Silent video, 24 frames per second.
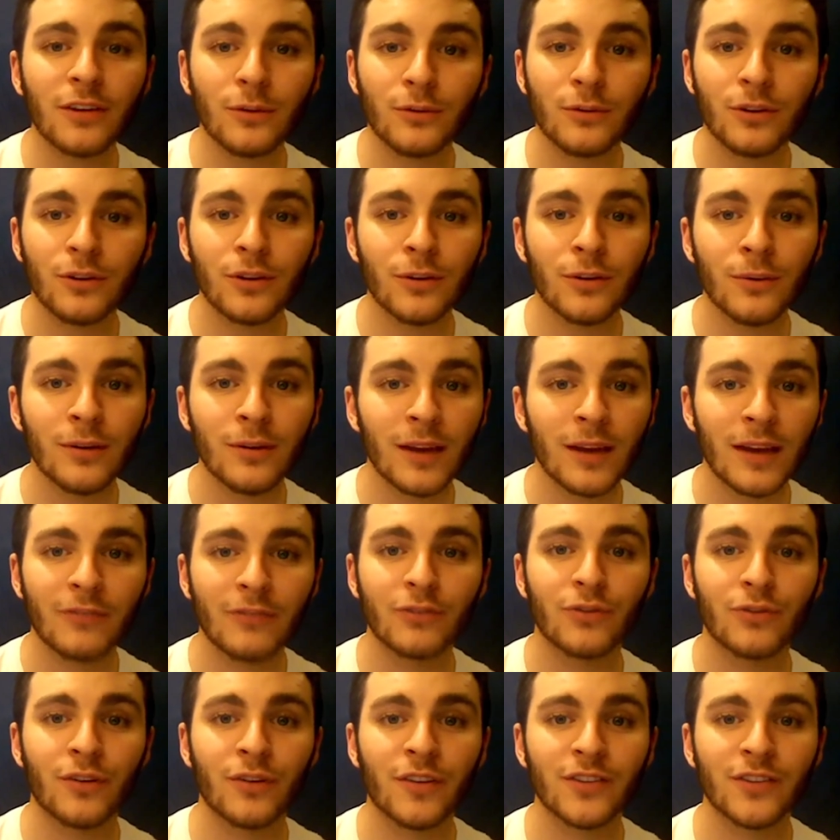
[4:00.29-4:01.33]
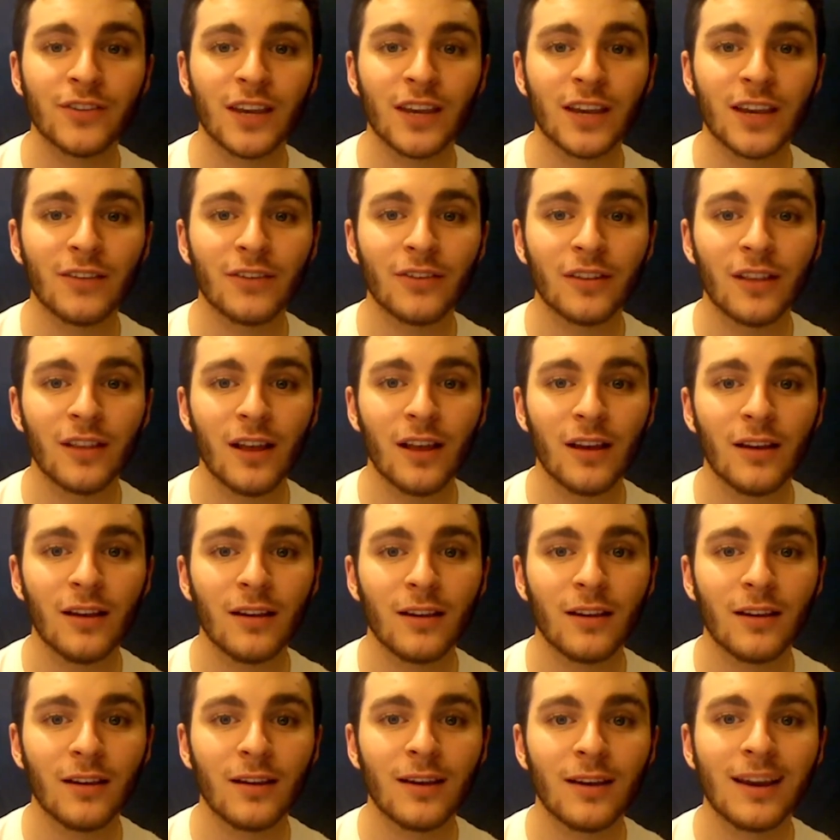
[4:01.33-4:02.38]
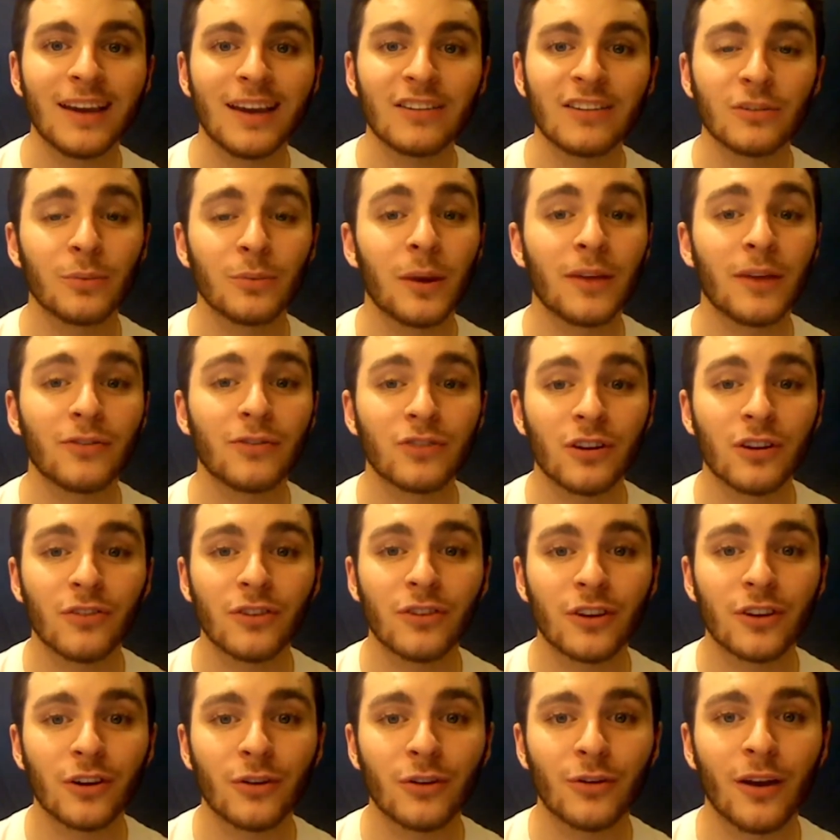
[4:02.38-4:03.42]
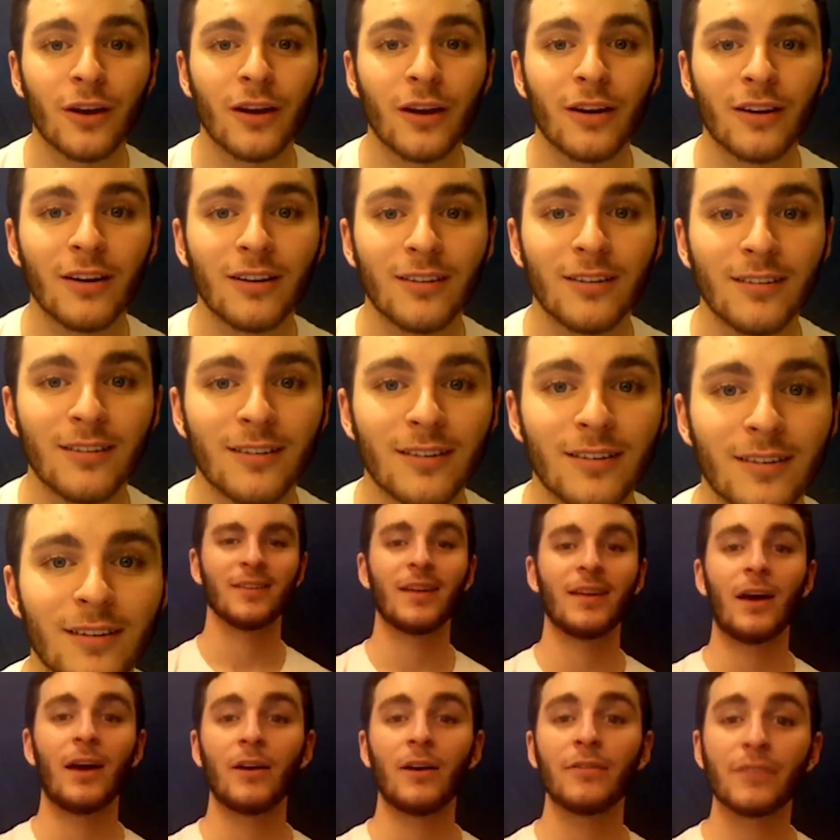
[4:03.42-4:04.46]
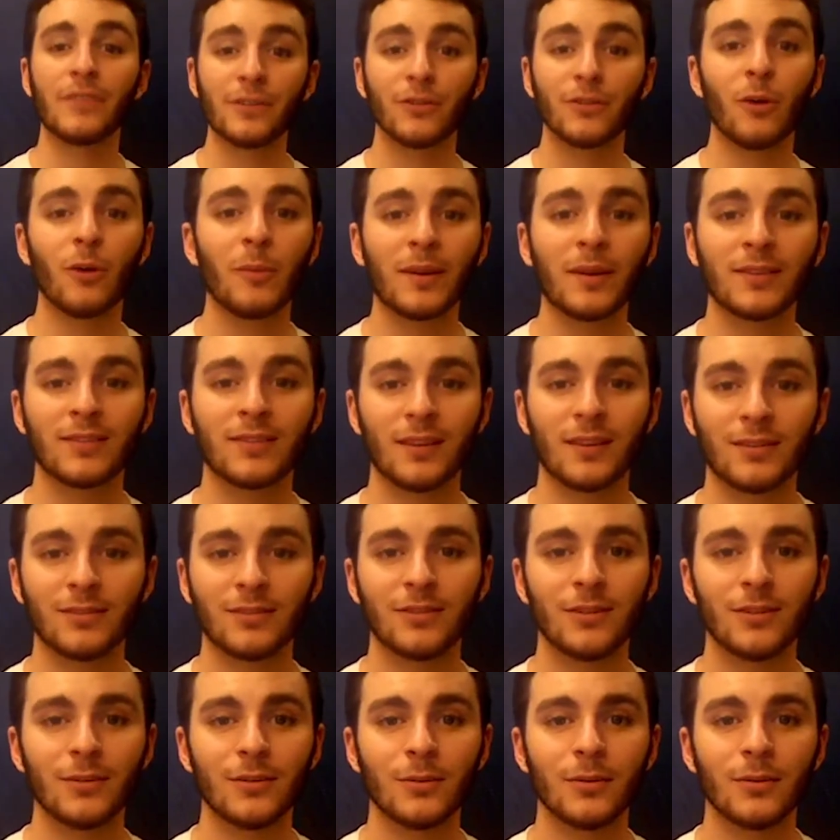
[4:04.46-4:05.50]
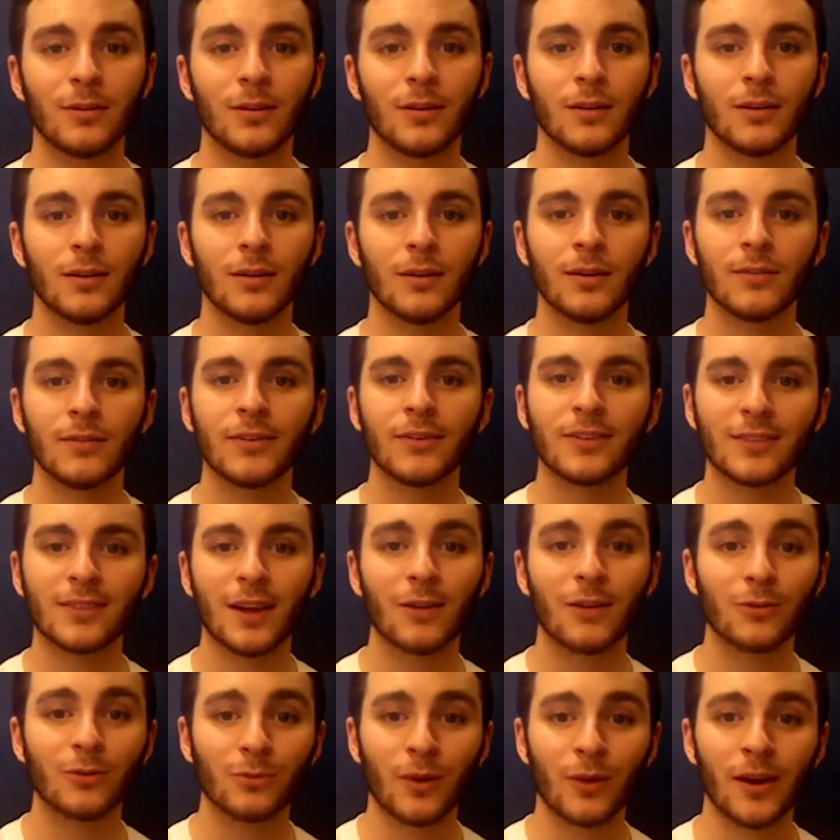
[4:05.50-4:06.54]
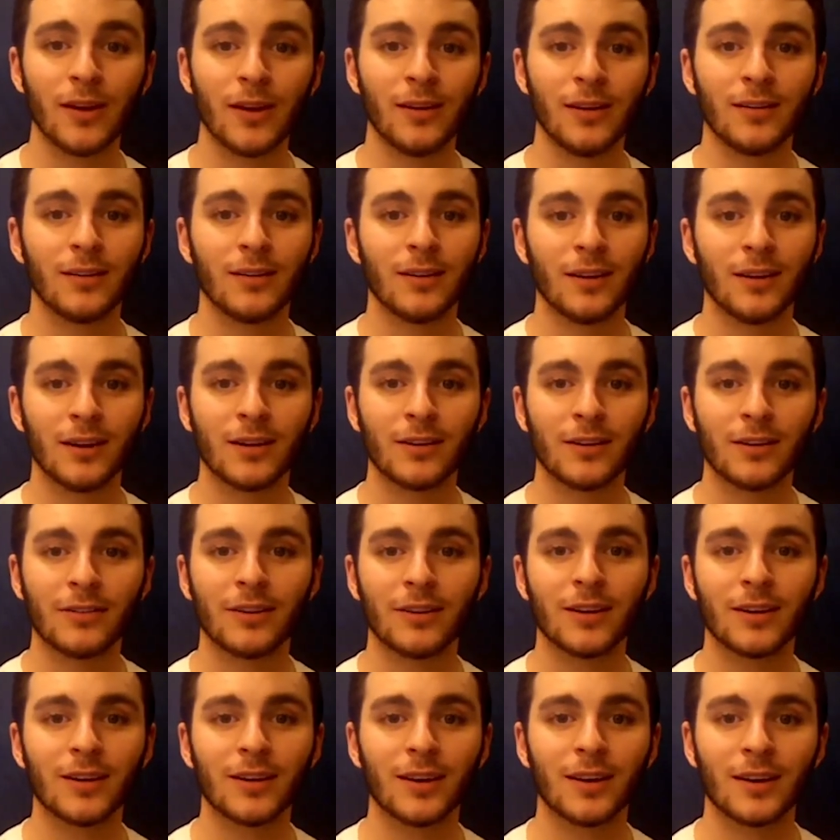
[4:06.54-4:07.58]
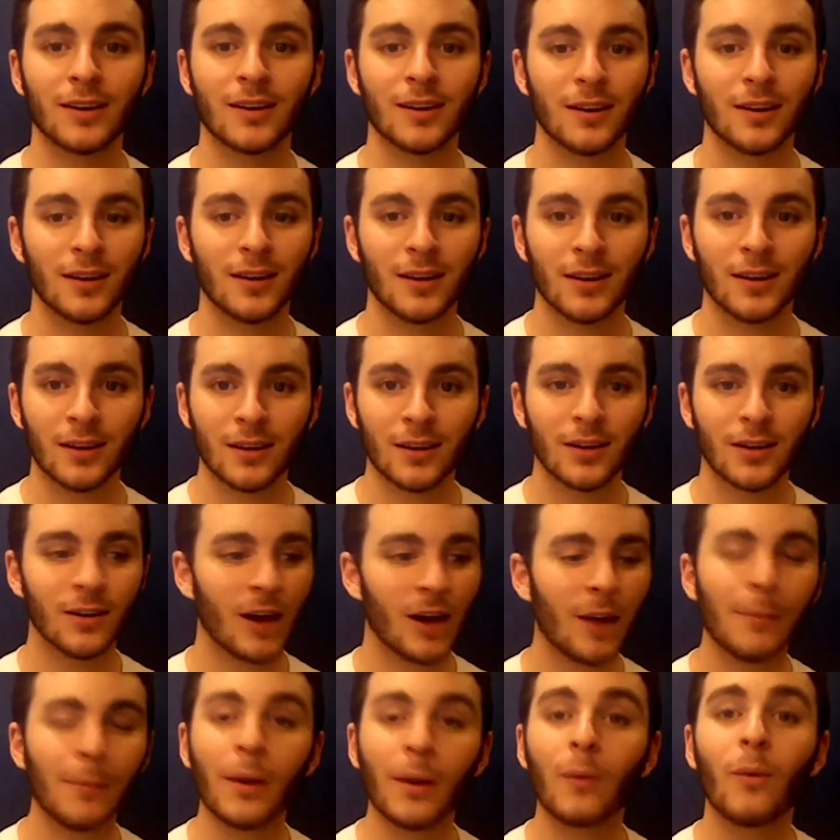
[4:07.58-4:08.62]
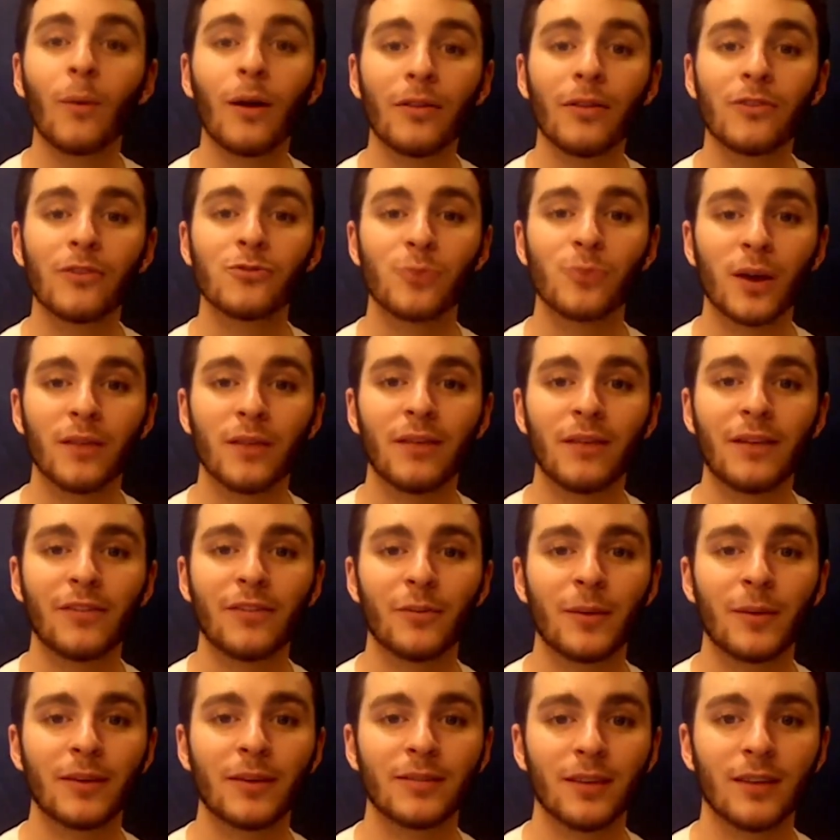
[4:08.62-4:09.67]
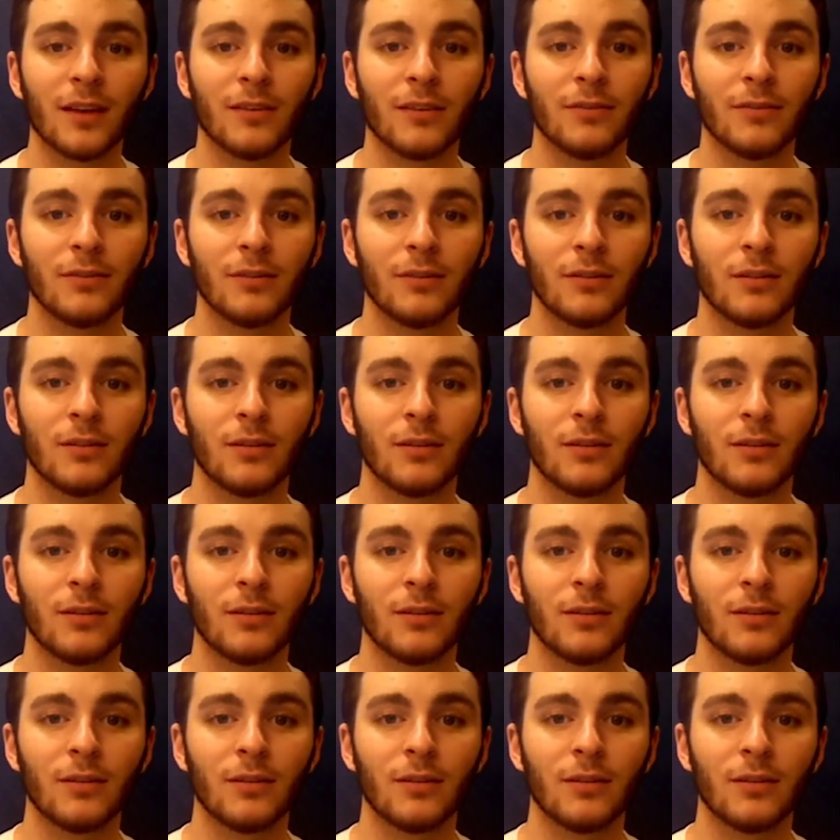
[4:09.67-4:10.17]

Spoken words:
you do, if it's for the sake of Allah, is a way of serving your Creator. Now, if this all makes sense to you, if it sounds right, you're thinking, "You know, I might want this way of life for myself,"